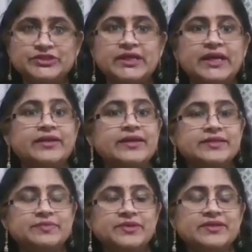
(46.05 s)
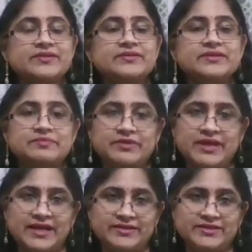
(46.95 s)
and experience in
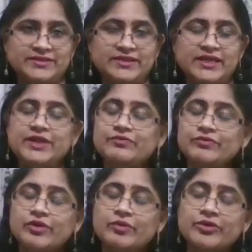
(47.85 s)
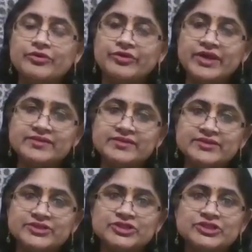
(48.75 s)
practice, inform on
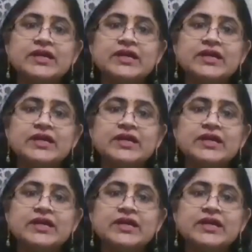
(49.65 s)
research,